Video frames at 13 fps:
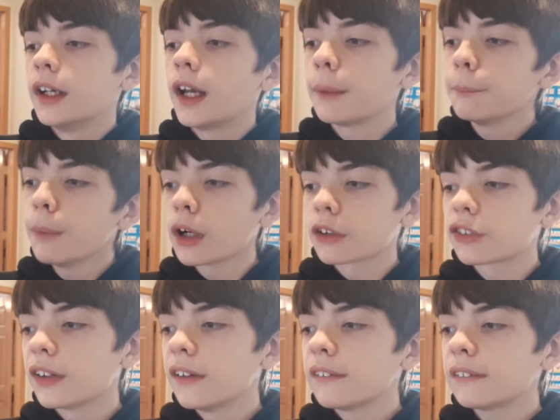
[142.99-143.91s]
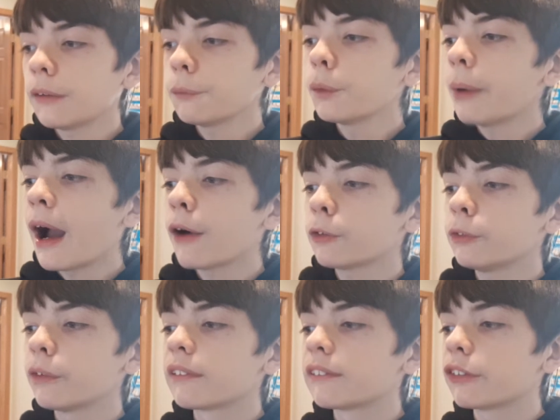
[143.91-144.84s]
In March, several
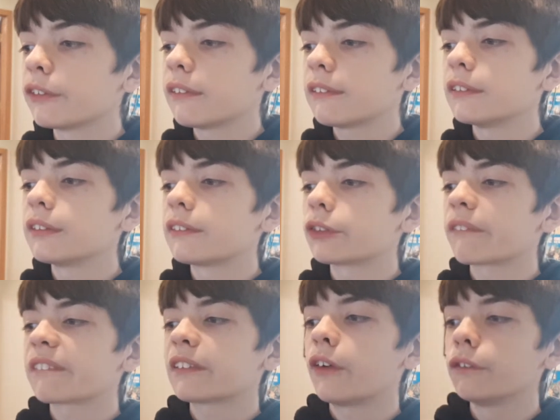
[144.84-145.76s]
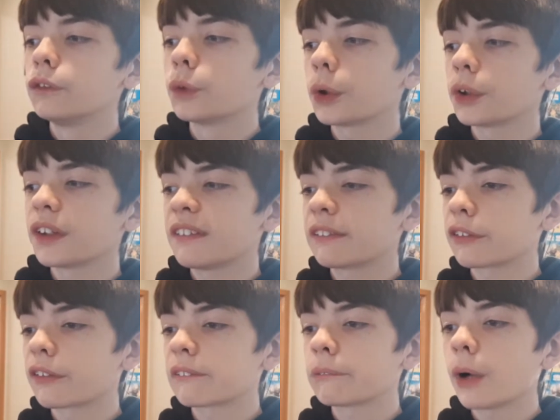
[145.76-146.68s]
powerful snowstorms called nor'easters